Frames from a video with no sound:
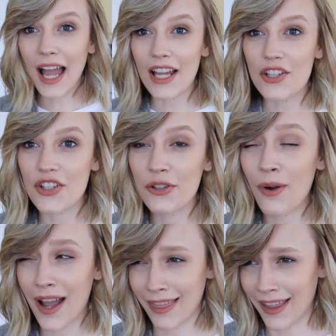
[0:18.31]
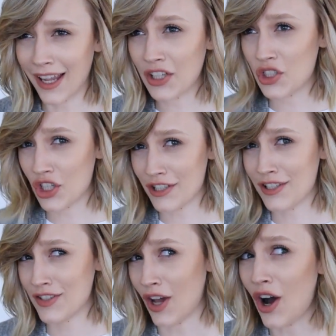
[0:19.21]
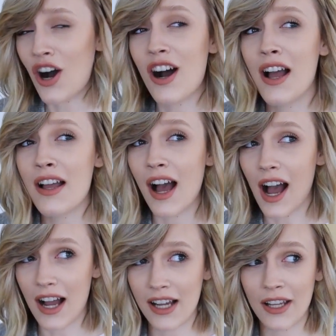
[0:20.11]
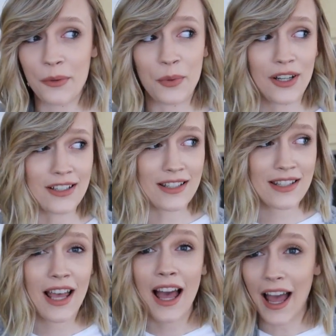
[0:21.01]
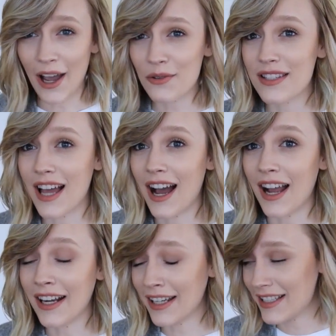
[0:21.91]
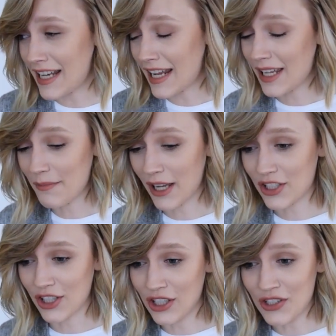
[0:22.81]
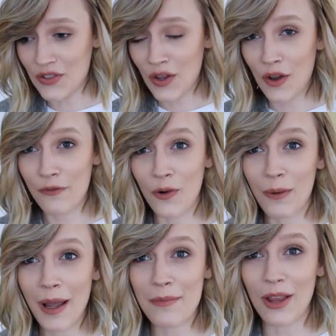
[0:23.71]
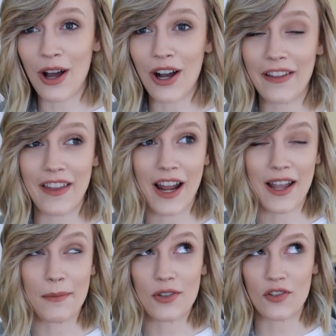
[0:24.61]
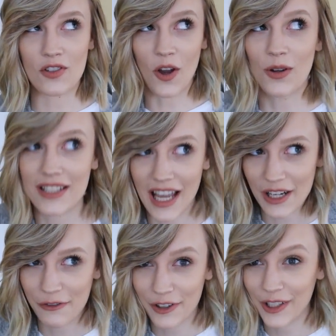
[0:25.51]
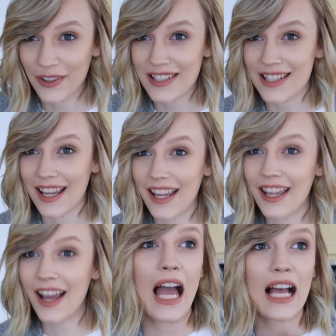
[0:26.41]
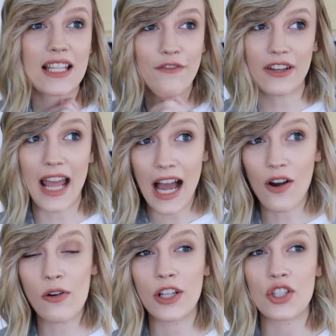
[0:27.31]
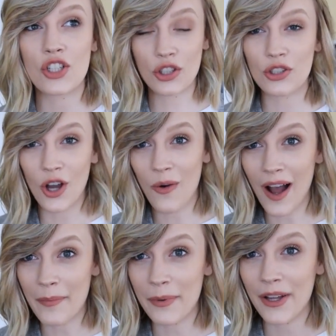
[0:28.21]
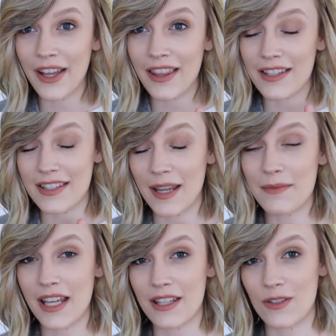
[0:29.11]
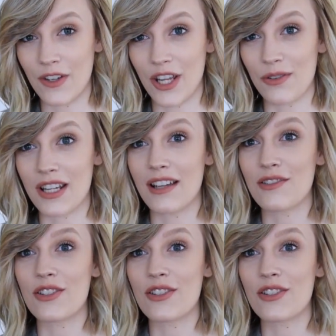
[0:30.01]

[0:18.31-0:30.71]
As you, I think, just saw, I was outside taking pictures for my vlog that I am so excited for you to see. As of now, it should go up the same day this video does.